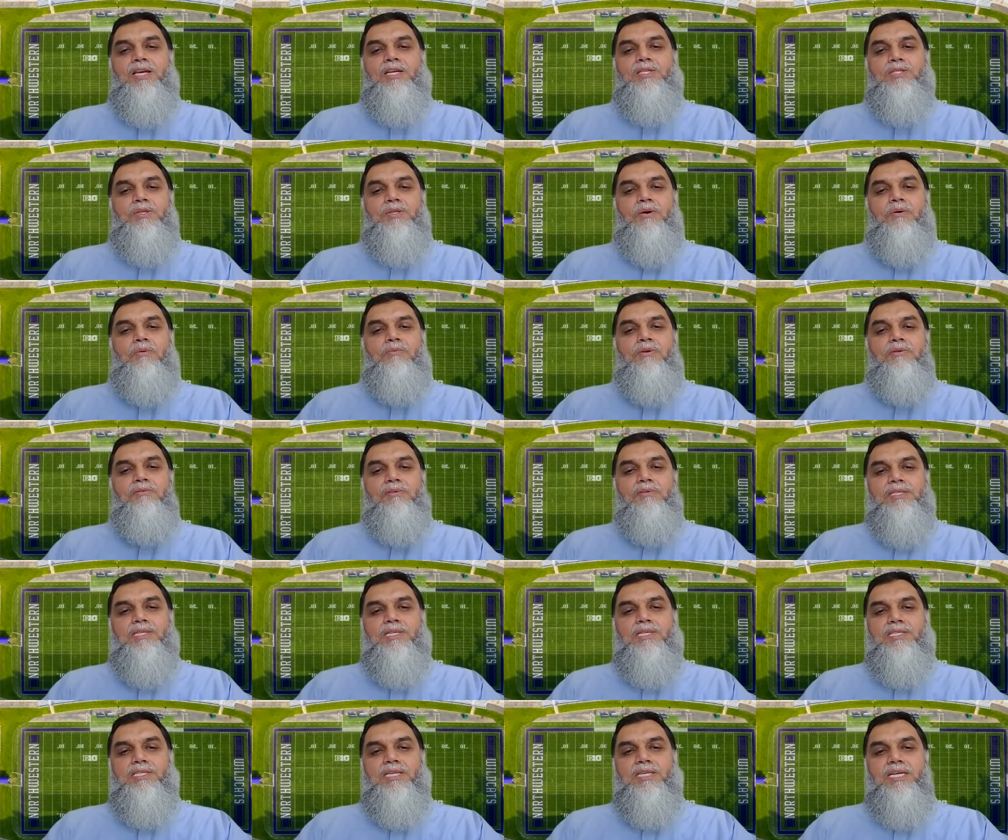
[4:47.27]
So we will
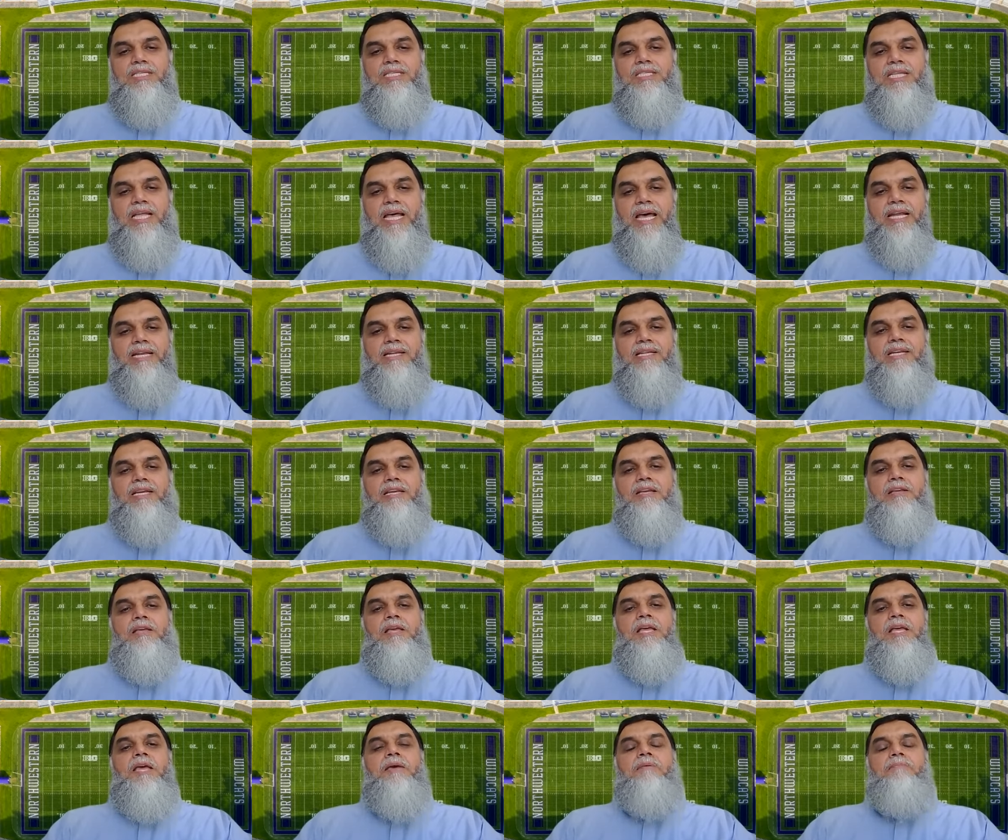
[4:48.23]
discuss that,
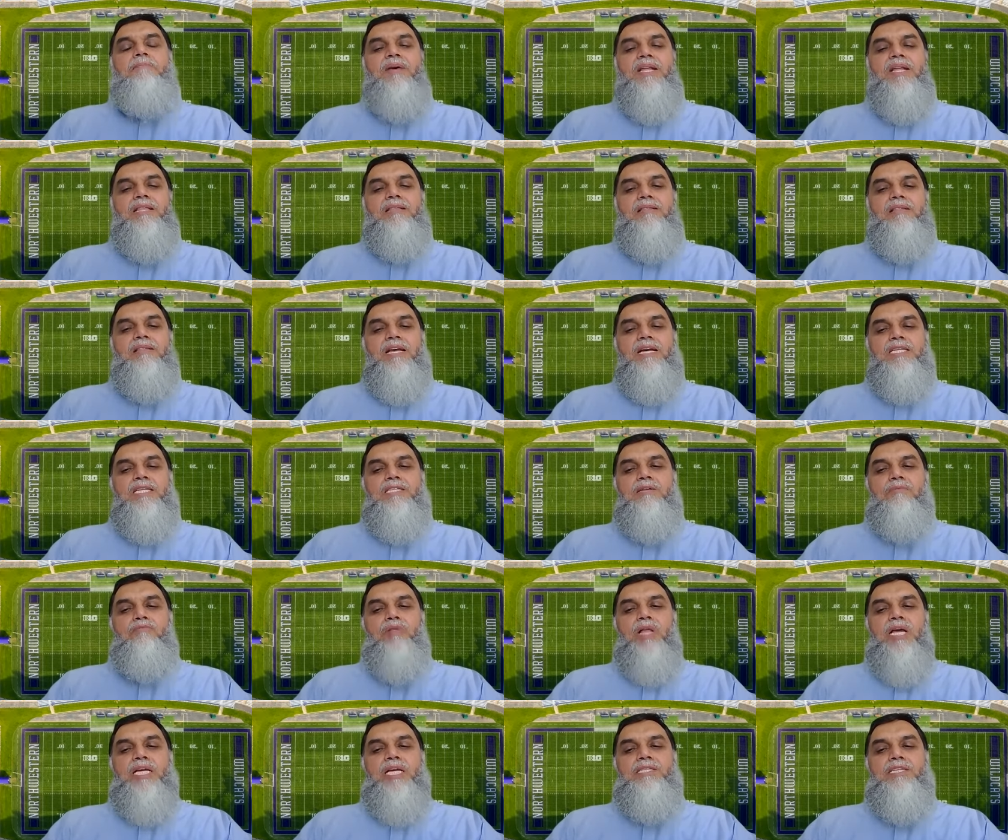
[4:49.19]
but
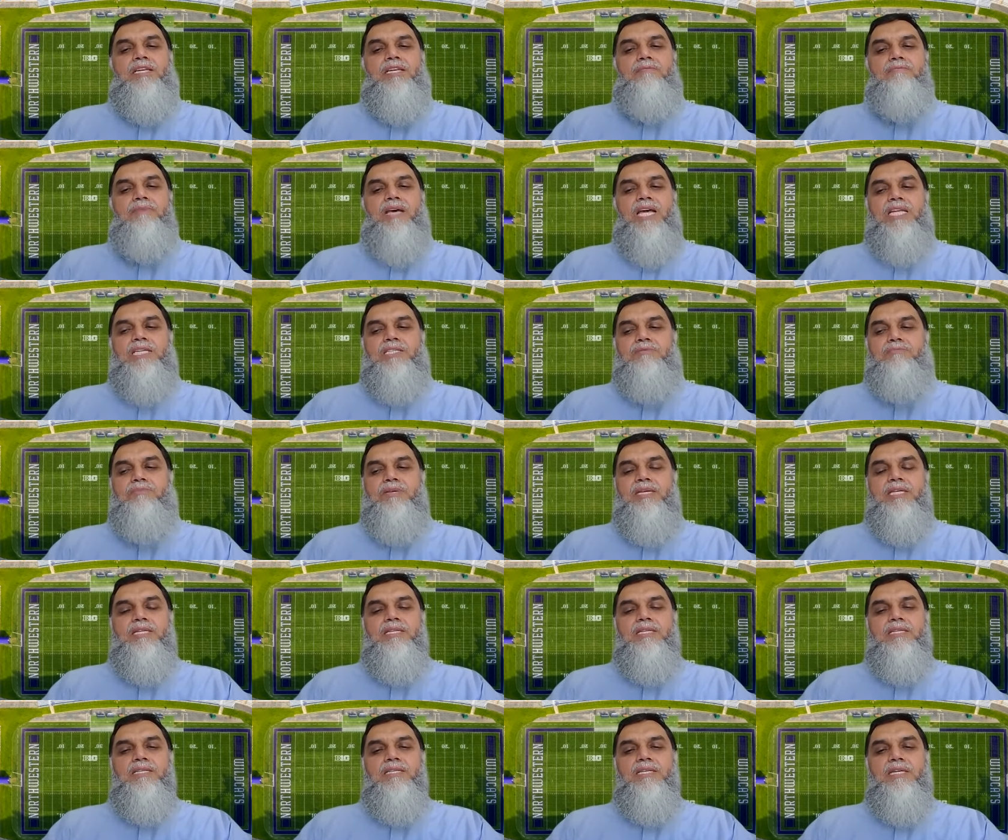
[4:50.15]
supply chain
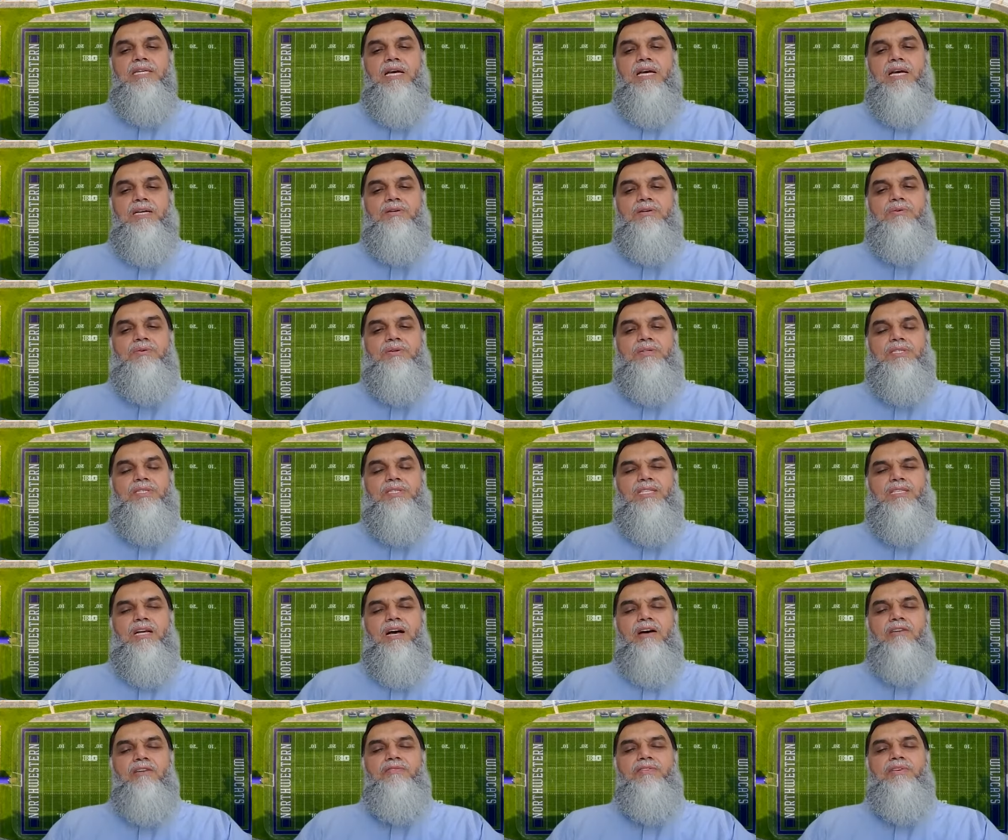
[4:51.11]
management course is
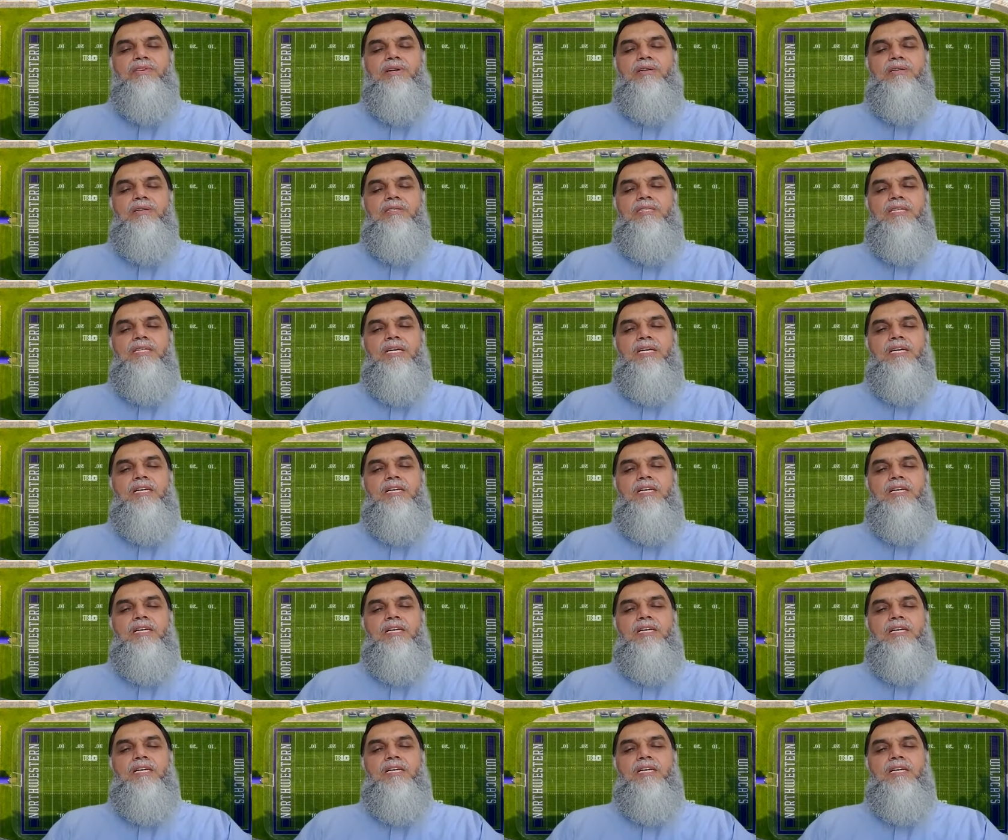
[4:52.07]
offered